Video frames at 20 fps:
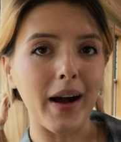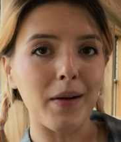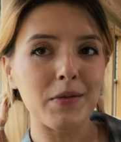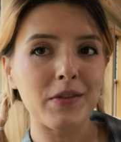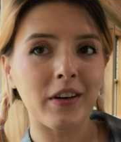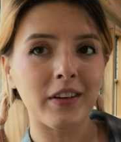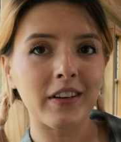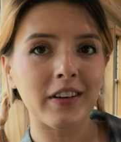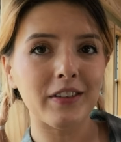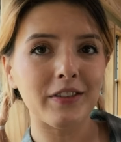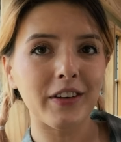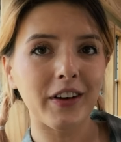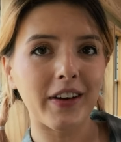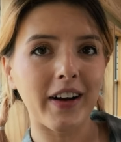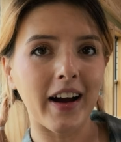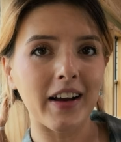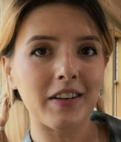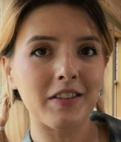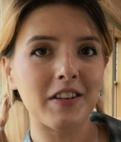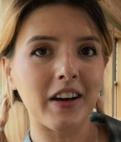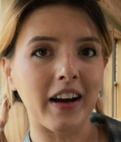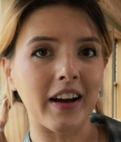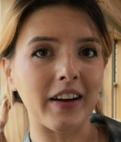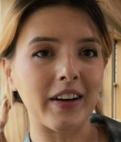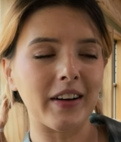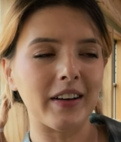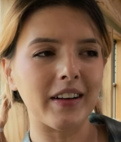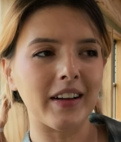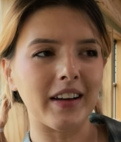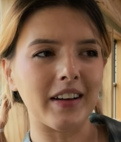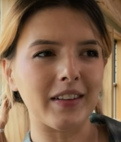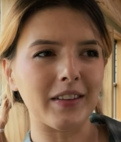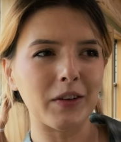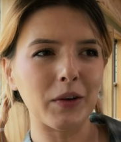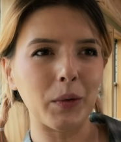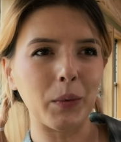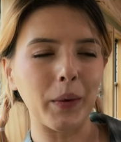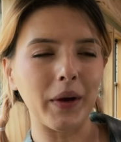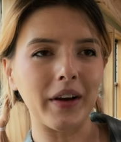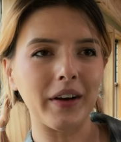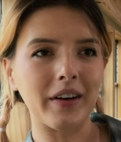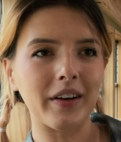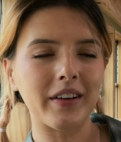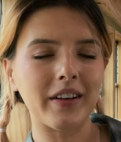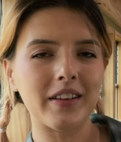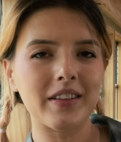I'm starting to feel kind of tired and a little weird,